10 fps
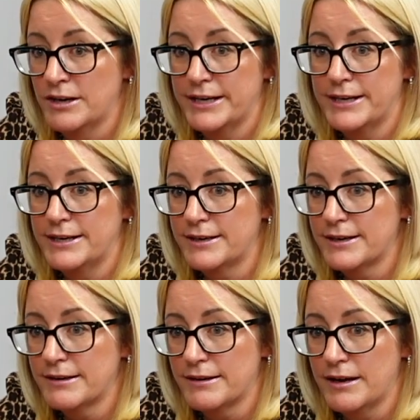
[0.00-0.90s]
I
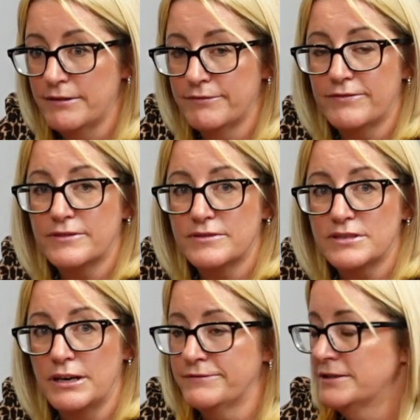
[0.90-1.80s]
have
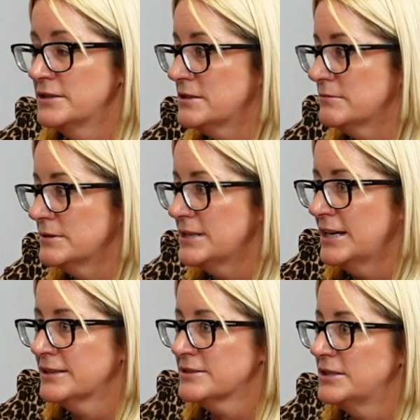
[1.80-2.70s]
suffered with
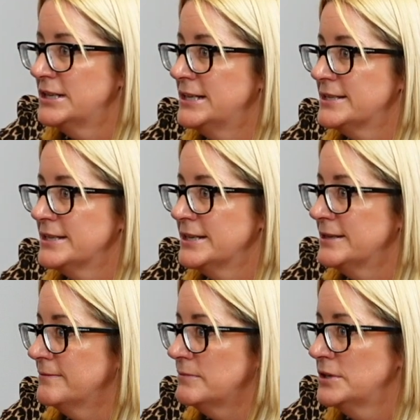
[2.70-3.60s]

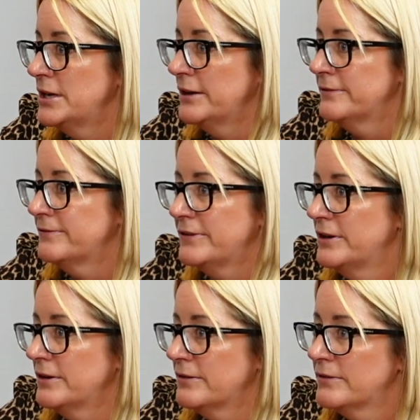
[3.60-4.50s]
anxiety, you know,
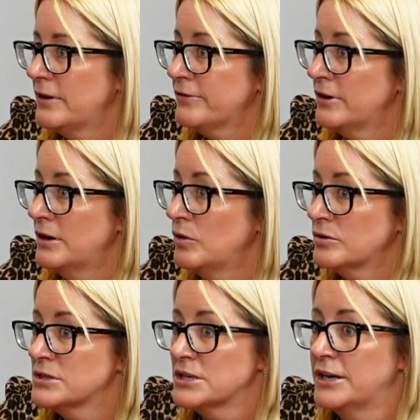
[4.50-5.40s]
for a
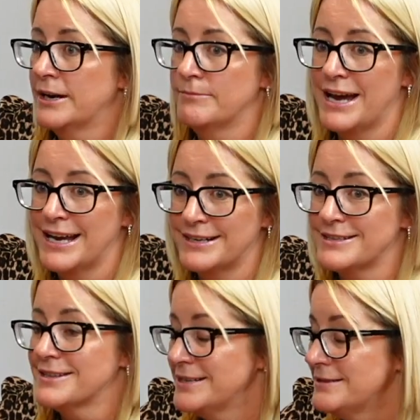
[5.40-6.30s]
long time,
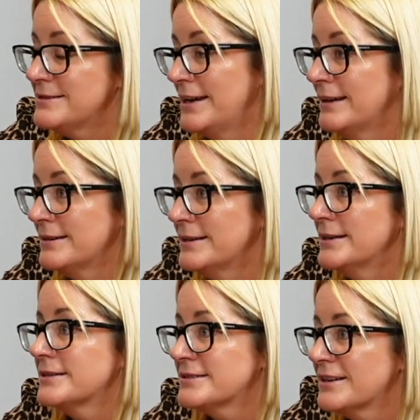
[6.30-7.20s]
and these
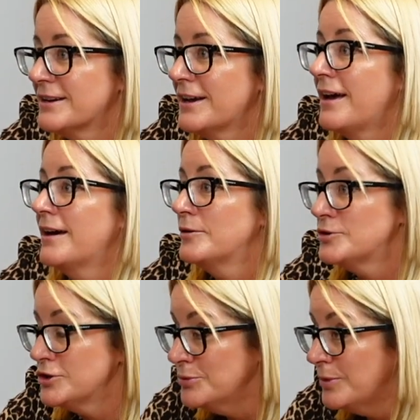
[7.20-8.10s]
techniques
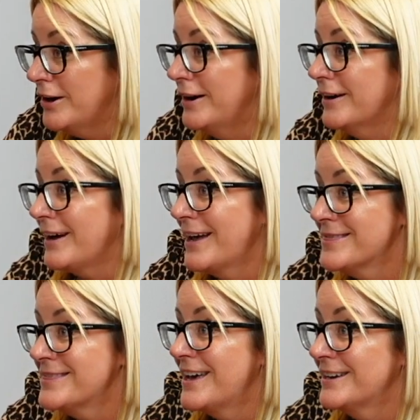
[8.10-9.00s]
do work.
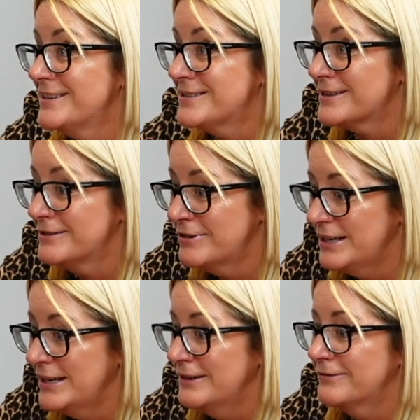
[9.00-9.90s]
And the
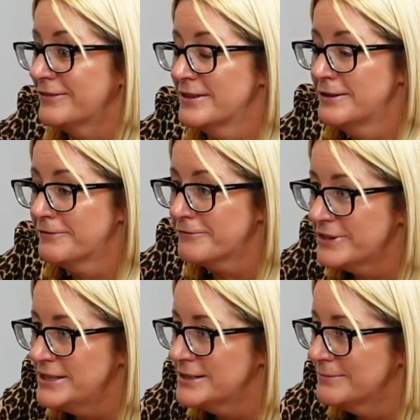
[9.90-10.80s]
relief and the
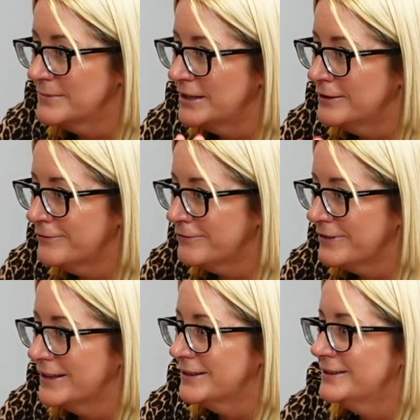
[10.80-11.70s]
freedom that you
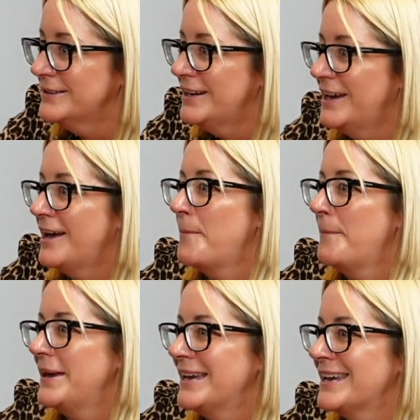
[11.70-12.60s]
feel
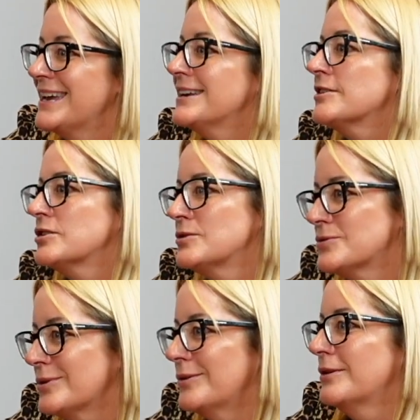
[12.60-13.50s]
being in
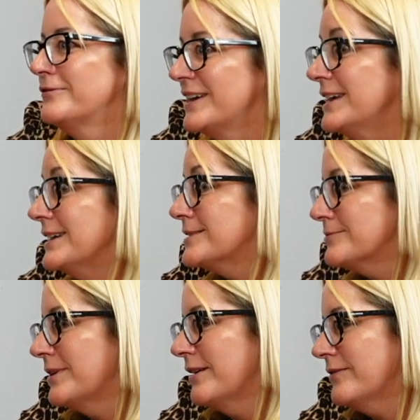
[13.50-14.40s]
control of it
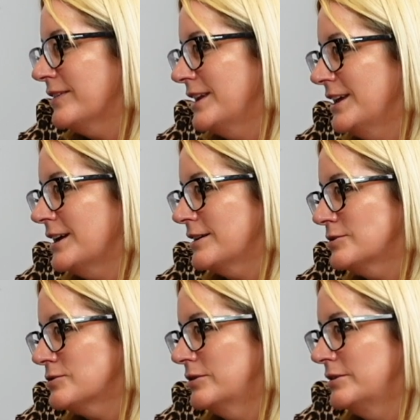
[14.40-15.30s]
rather than it
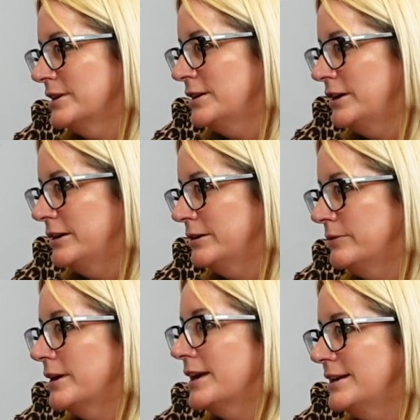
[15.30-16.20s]
controlling
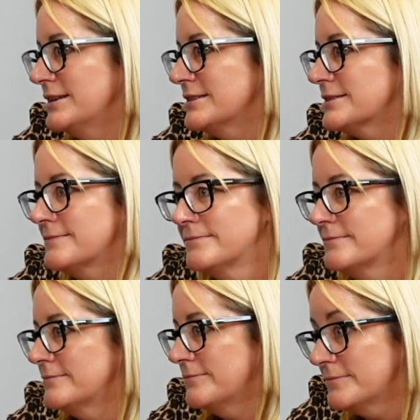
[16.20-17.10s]
you is
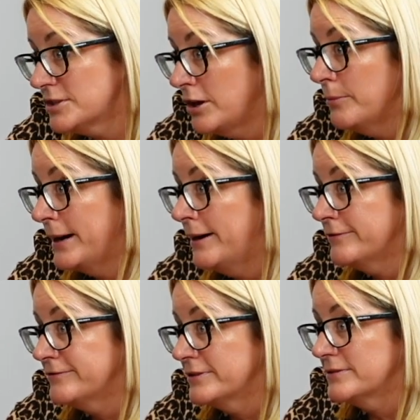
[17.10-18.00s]
so powerful.